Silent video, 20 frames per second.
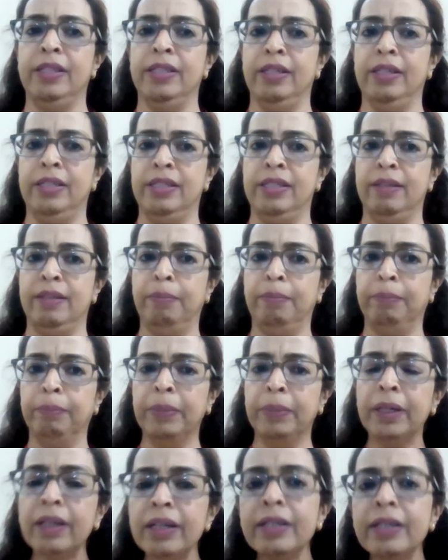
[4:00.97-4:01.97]
it's a
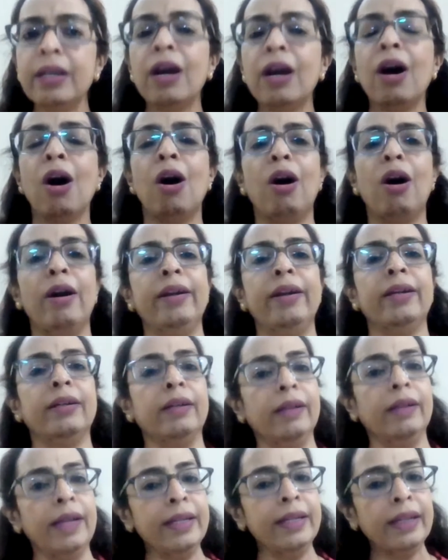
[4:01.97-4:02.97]
bird or
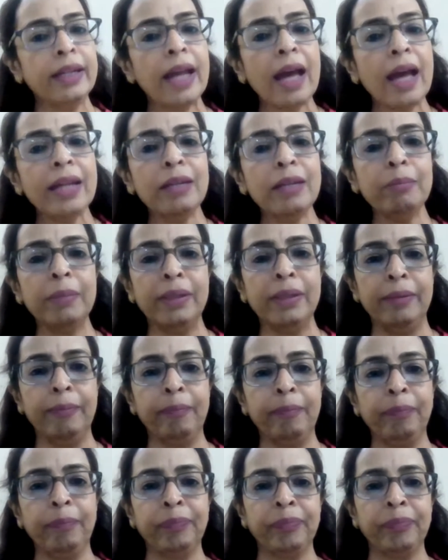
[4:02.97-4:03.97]
an animal,
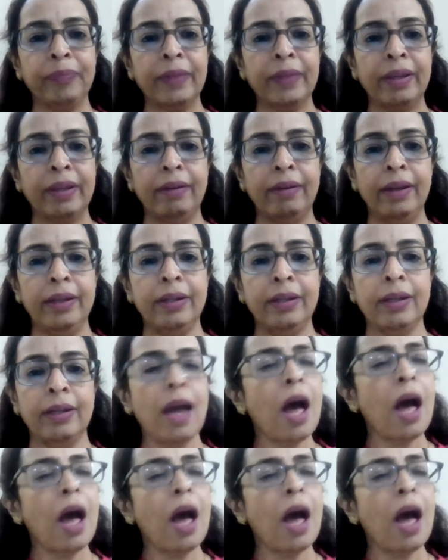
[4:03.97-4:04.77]
right?